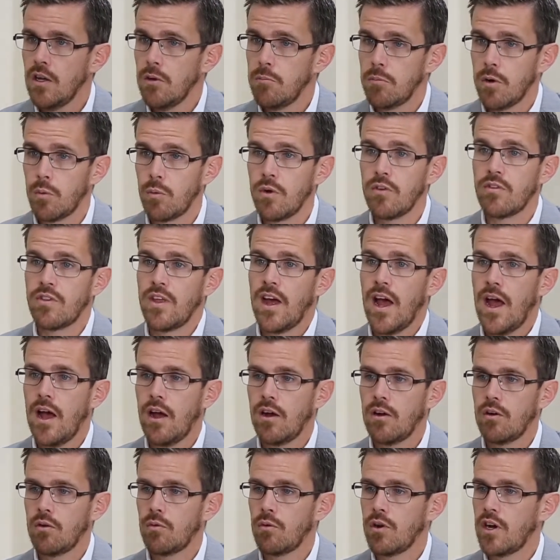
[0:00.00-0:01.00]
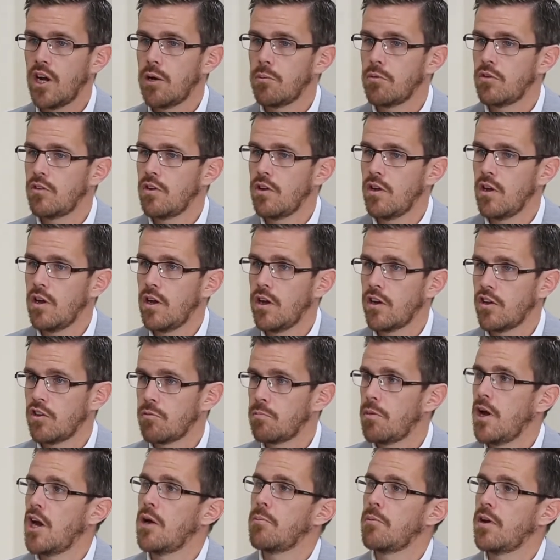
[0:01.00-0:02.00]
But with that, we're able to
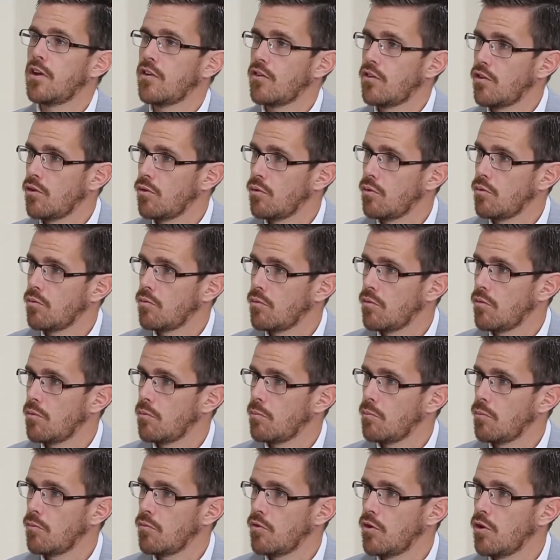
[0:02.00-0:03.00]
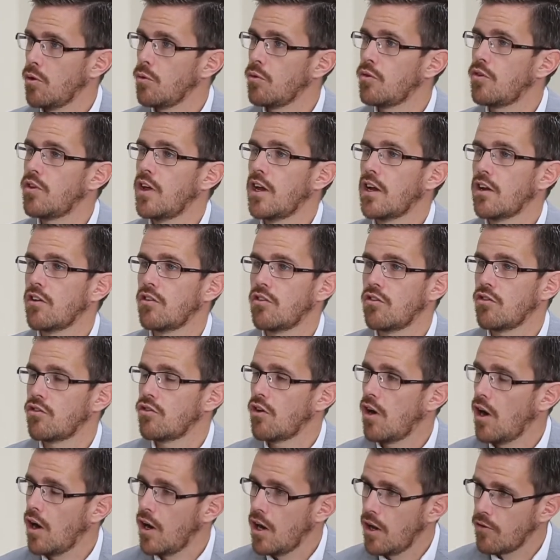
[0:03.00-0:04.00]
experiment, do new things, and
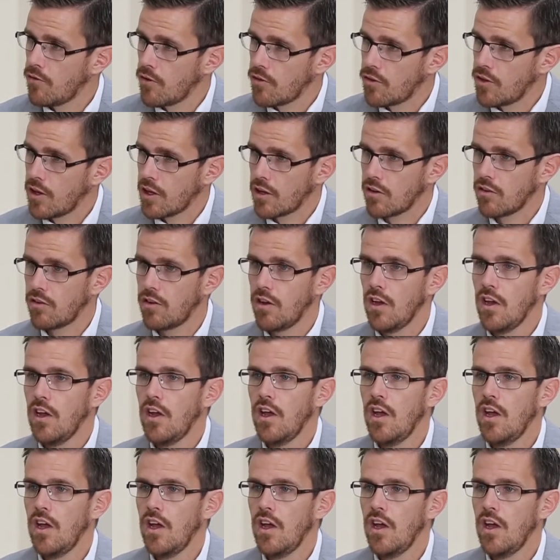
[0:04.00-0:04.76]
trial other things,